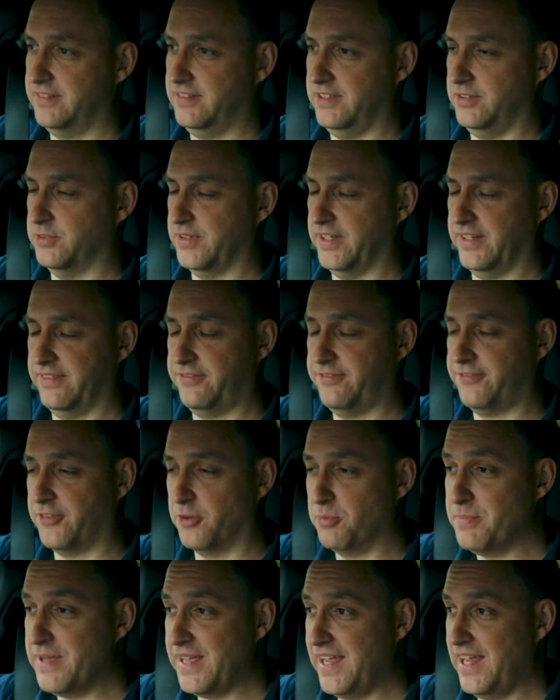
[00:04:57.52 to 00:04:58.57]
You know,
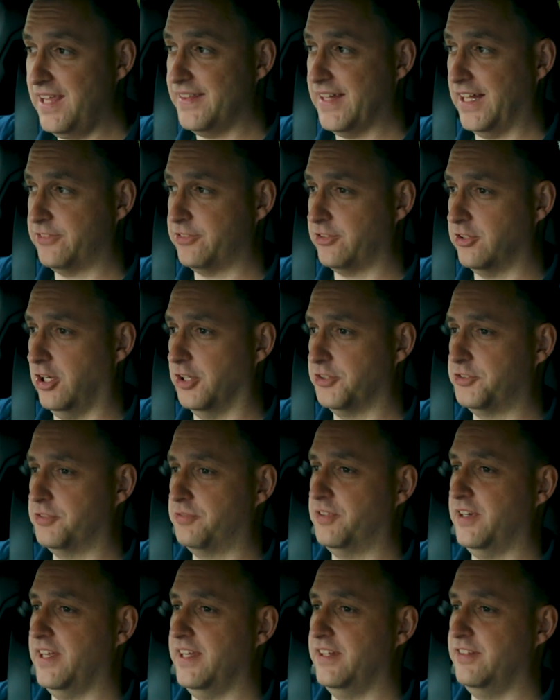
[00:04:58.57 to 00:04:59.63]
for me, that's lots
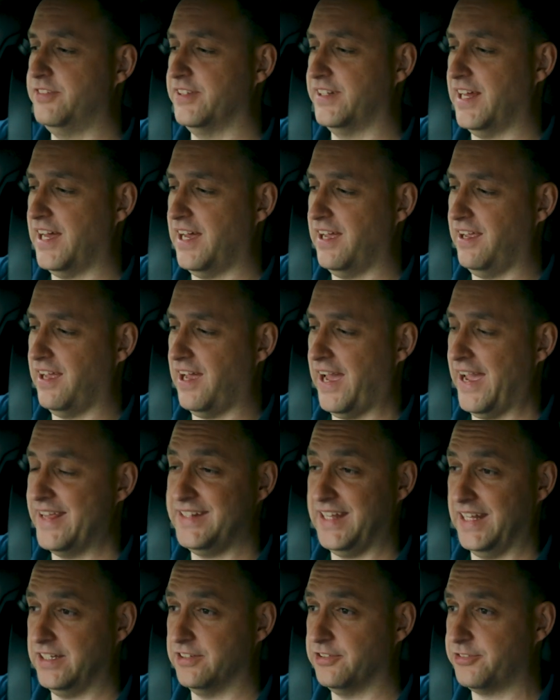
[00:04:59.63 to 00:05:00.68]
of range, and I
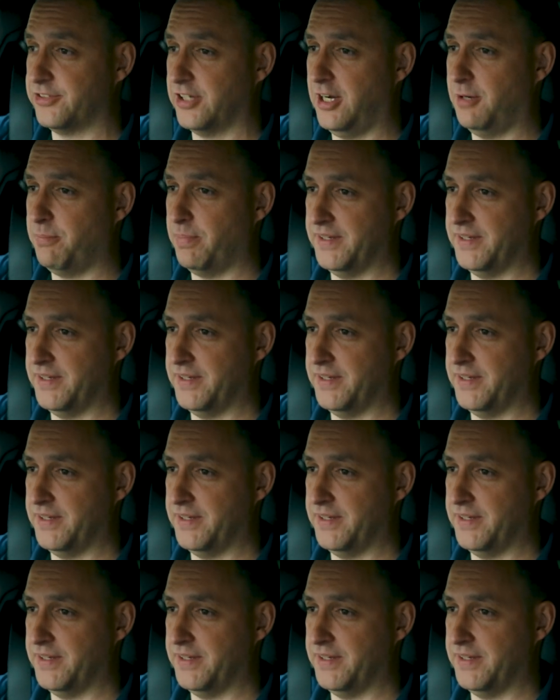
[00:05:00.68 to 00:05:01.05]
need to stop.